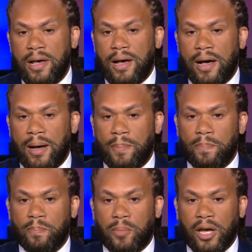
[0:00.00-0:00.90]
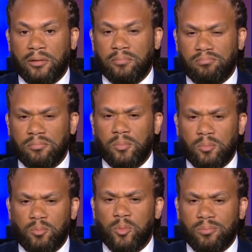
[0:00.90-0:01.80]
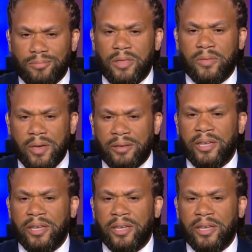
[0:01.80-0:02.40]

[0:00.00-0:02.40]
Um, but It,